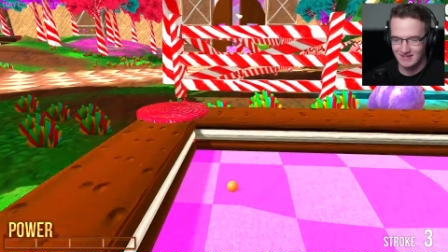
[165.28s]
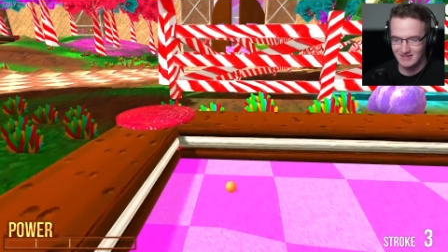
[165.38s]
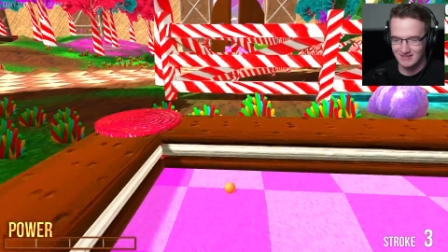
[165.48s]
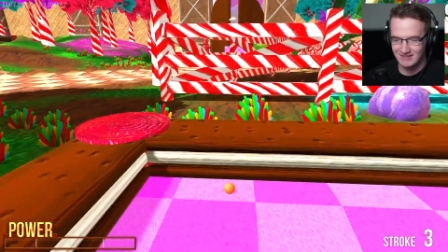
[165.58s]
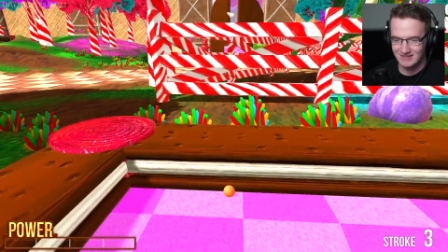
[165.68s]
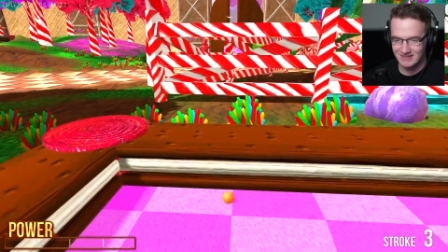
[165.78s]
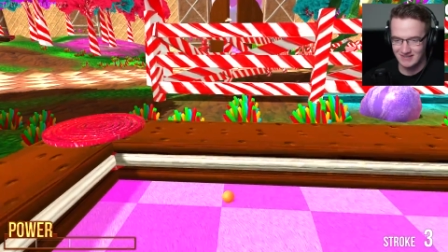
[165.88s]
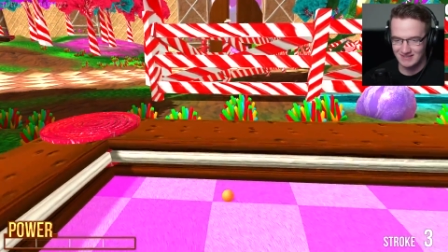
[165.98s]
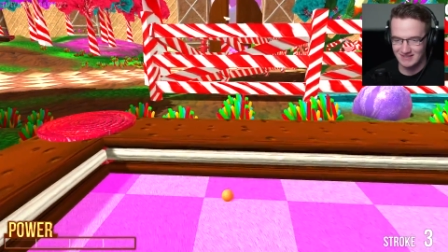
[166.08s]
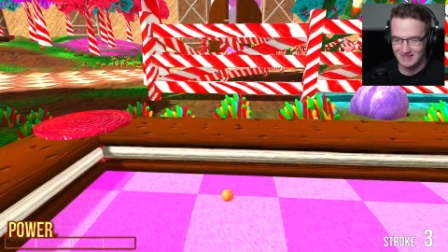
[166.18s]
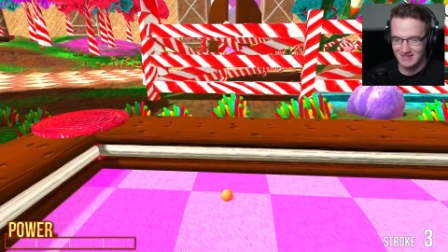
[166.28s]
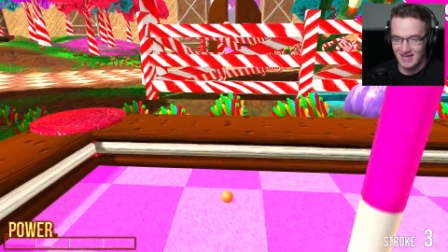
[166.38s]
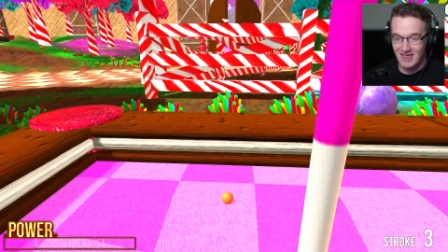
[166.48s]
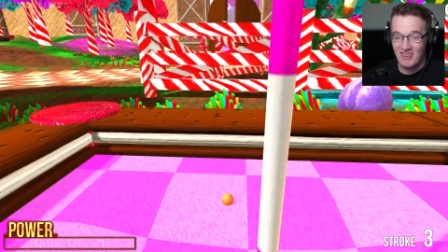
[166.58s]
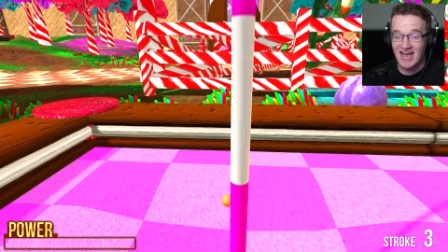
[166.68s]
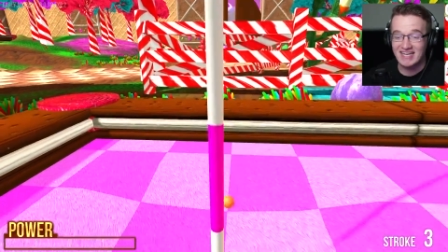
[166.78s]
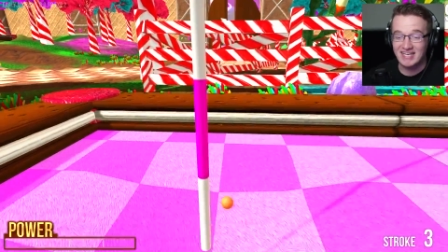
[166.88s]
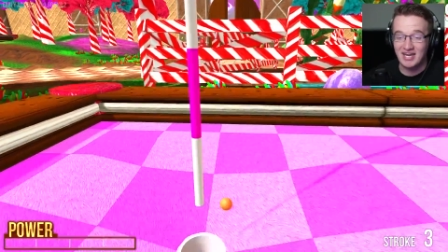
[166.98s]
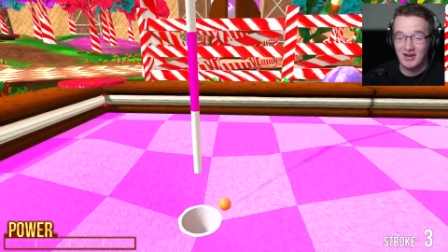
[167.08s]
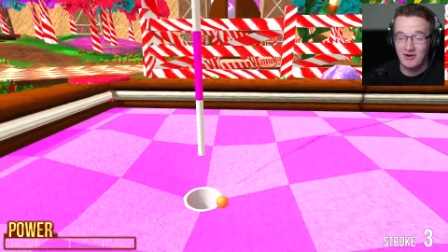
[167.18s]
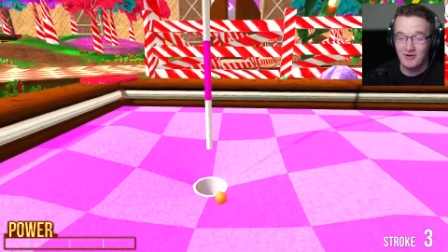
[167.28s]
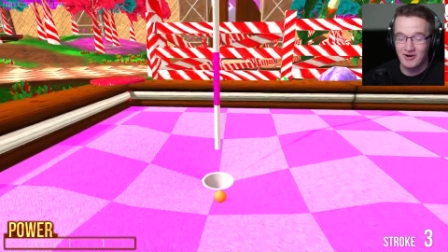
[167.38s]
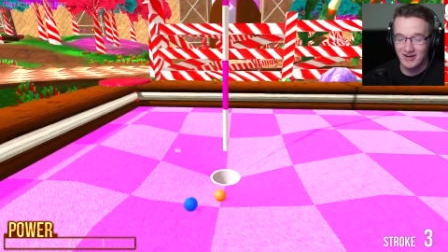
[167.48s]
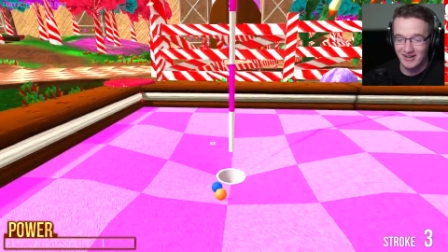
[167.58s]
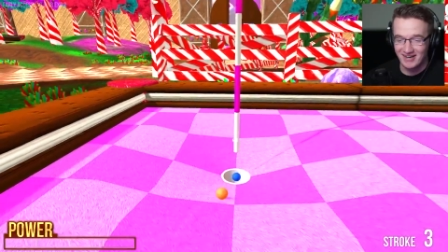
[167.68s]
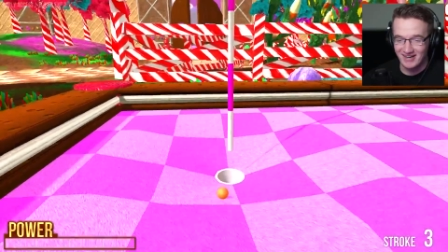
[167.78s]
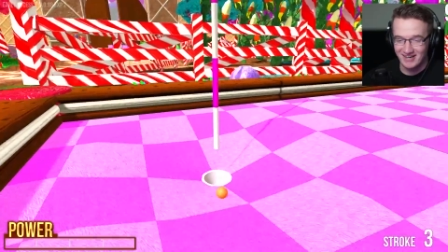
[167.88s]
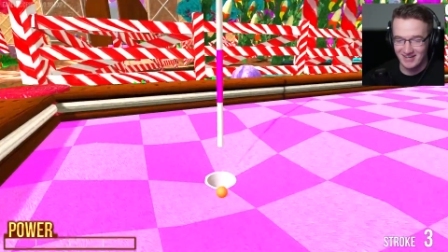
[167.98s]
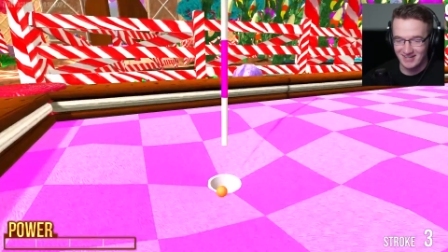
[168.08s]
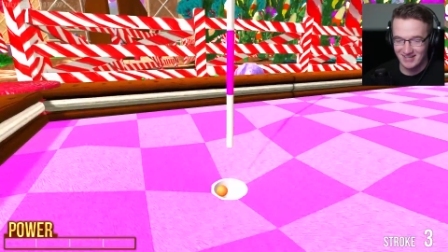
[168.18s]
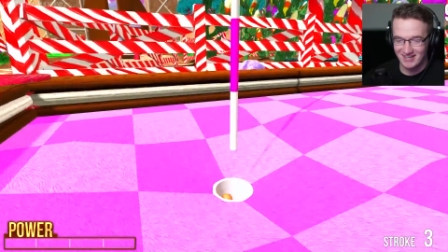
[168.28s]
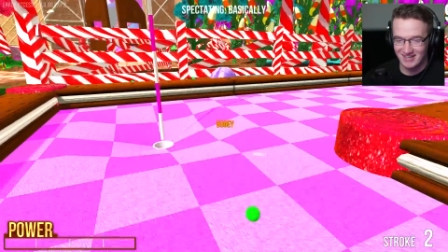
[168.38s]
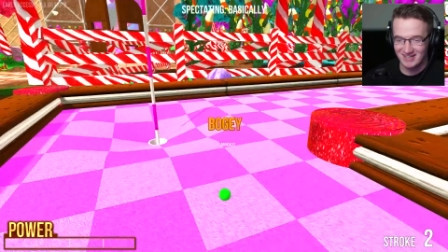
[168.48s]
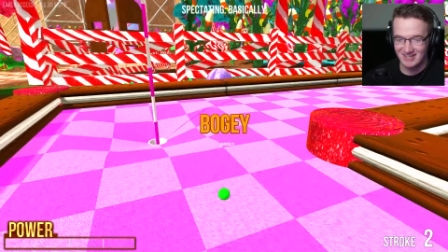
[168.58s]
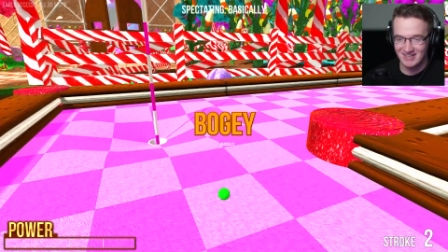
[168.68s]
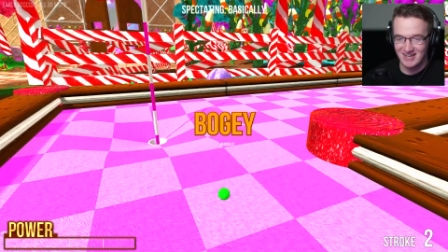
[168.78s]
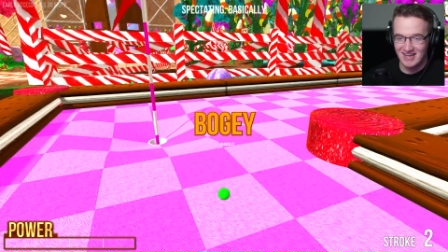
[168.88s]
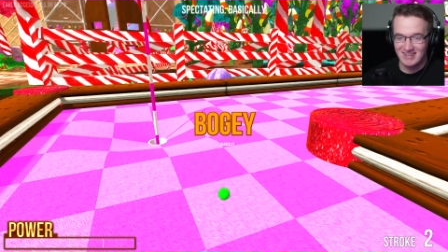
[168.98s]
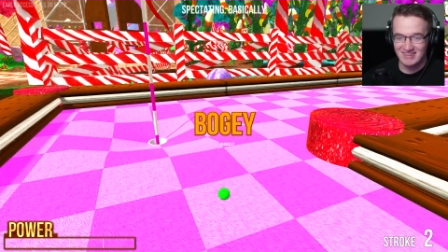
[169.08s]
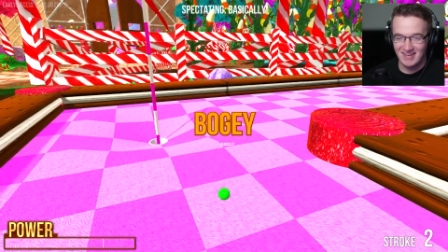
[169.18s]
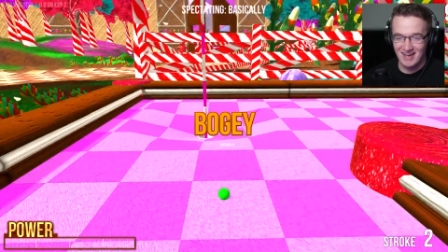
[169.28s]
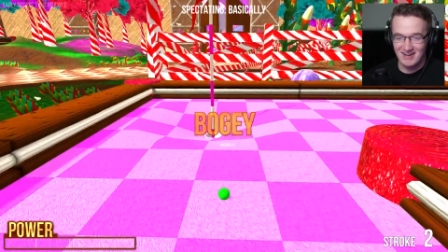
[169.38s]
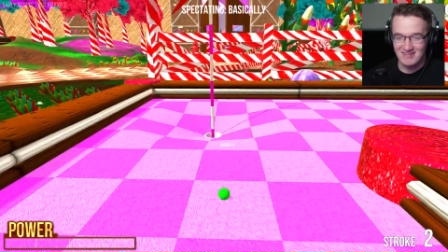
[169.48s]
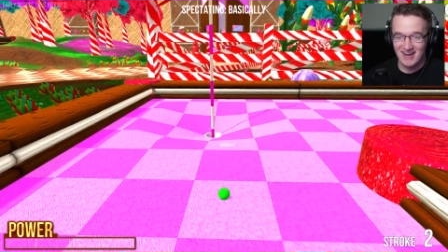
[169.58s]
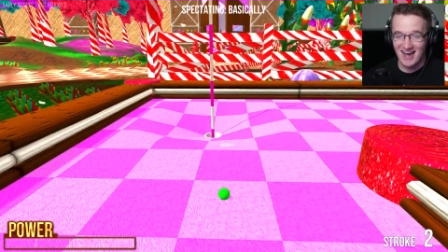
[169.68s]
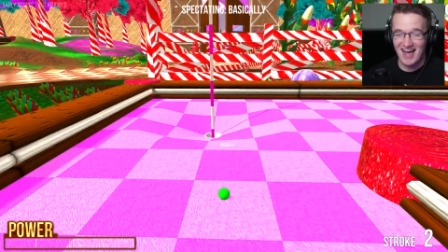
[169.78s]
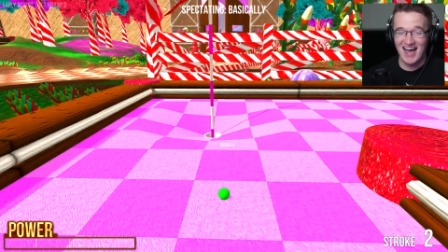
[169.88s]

you bitch! Thank you. You boy. I knocked Mini in.